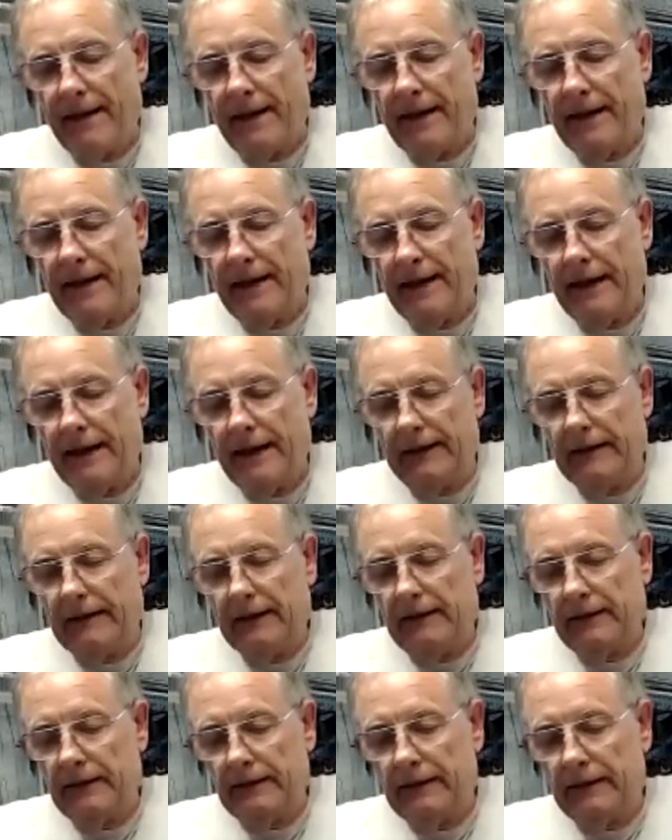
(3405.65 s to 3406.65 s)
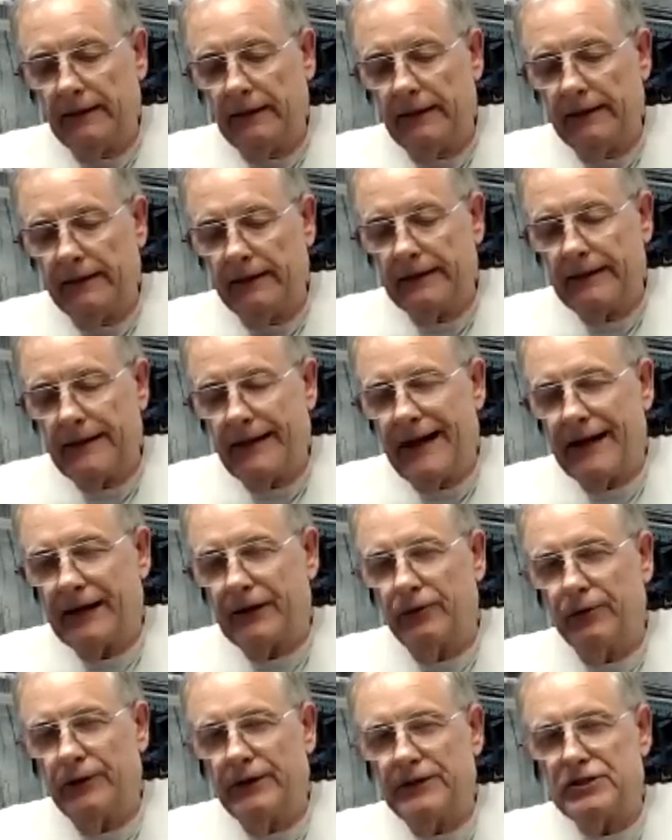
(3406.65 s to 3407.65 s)
and uh, the
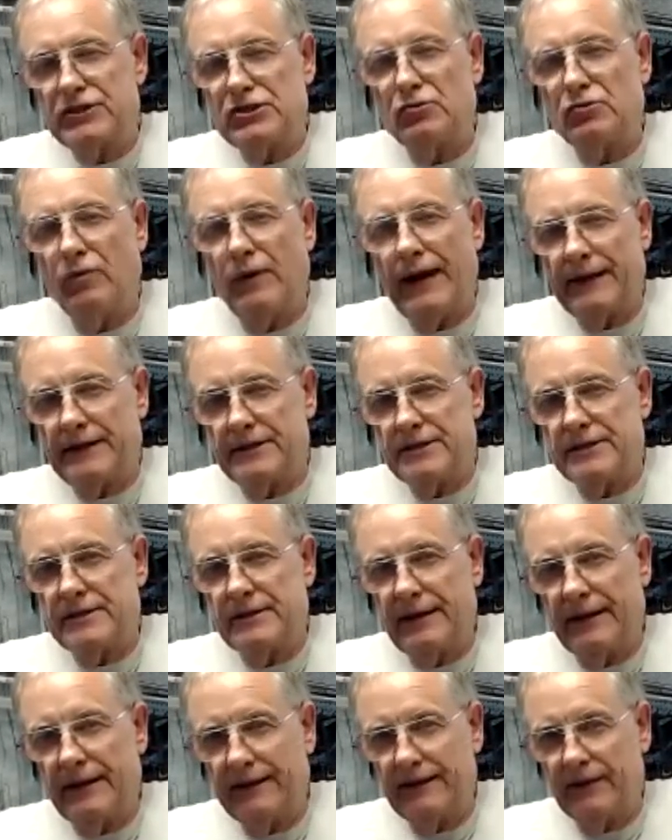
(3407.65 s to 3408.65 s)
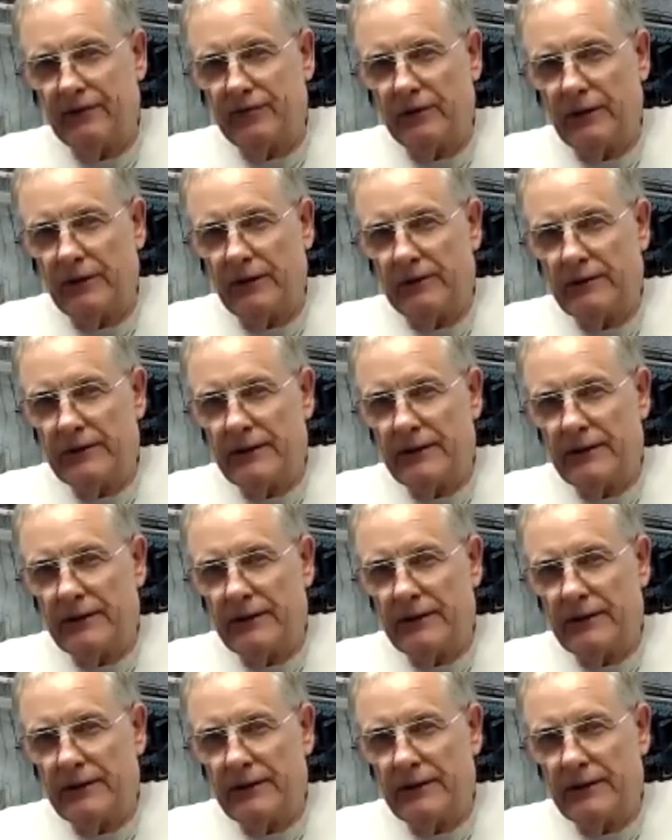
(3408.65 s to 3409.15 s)
concrete sweats at different